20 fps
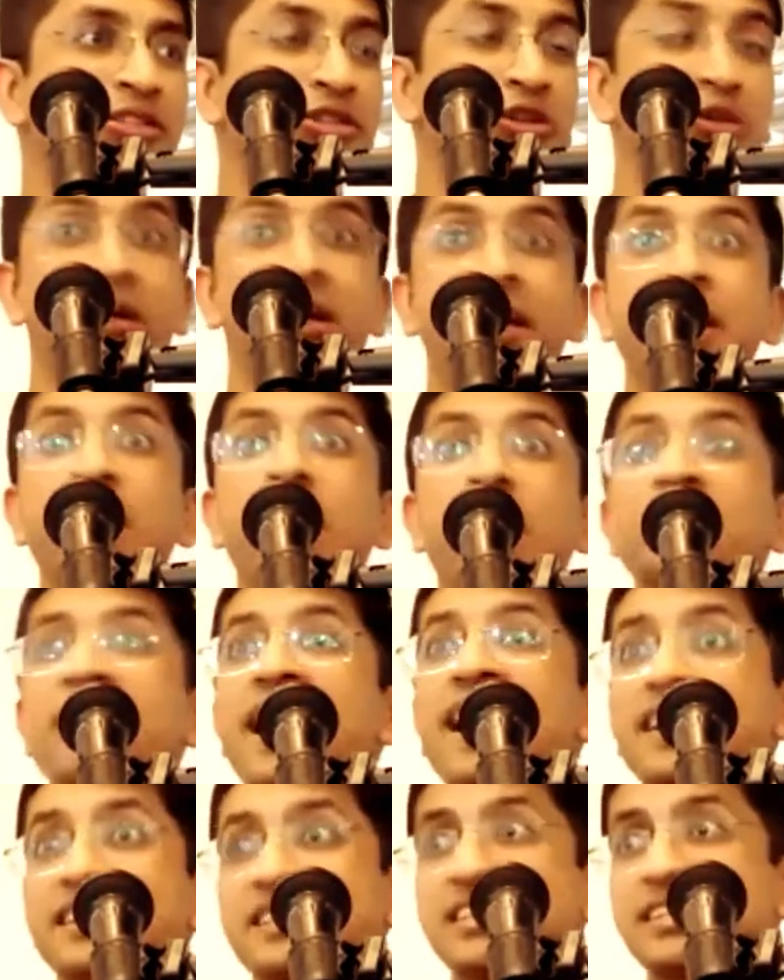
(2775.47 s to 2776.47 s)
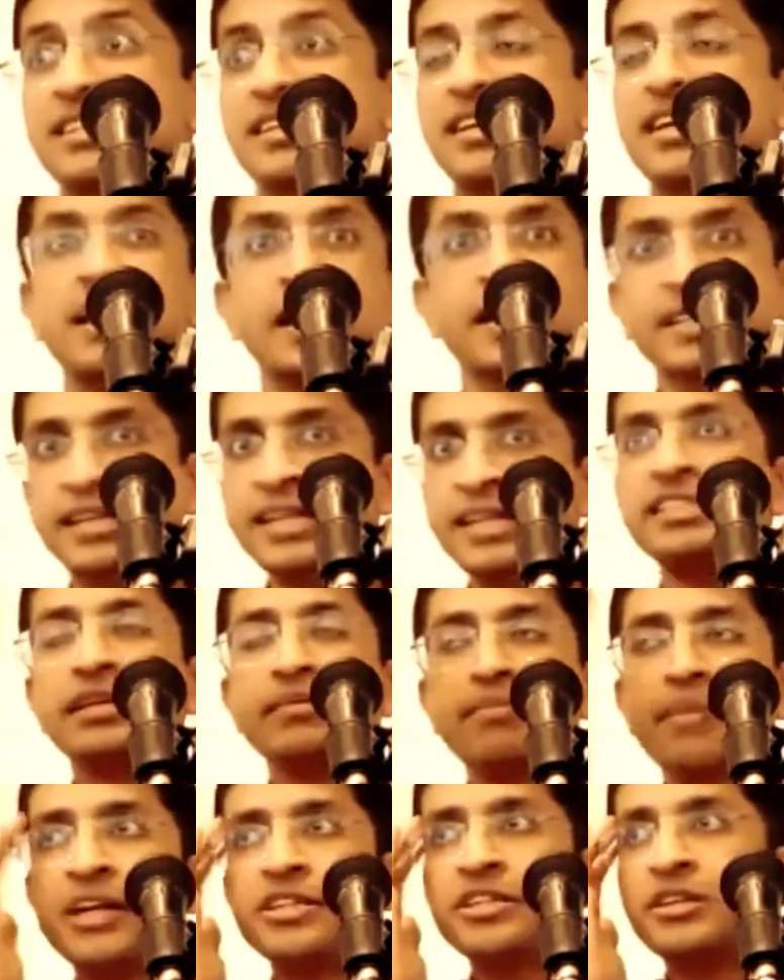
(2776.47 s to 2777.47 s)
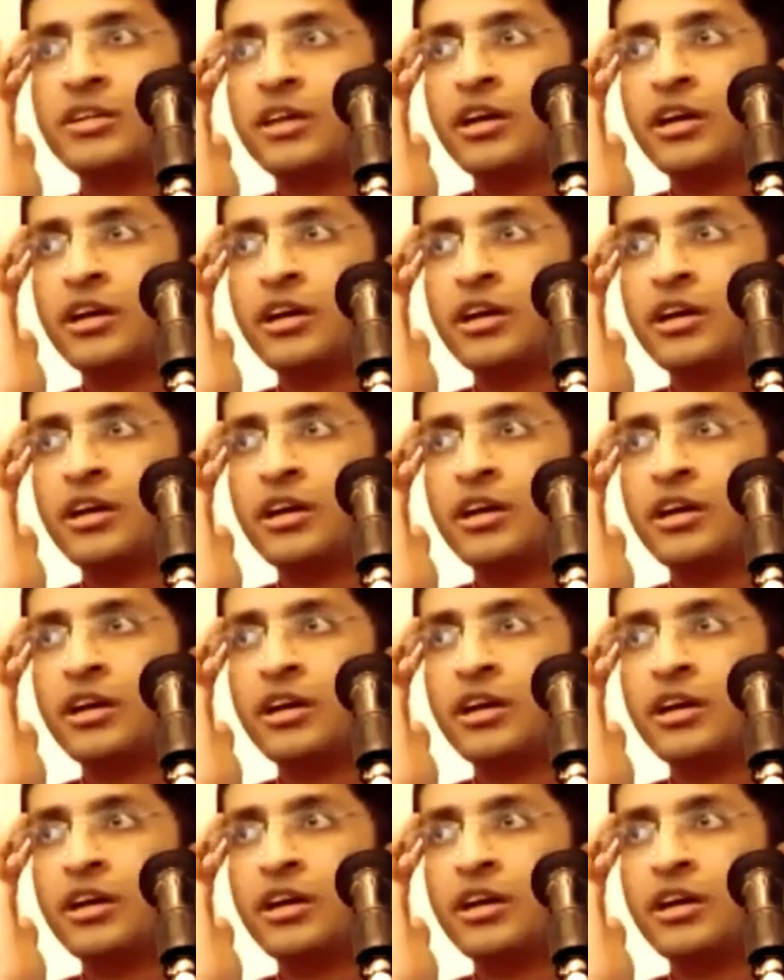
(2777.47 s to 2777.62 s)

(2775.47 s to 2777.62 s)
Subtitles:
So when he was asked, just imagine,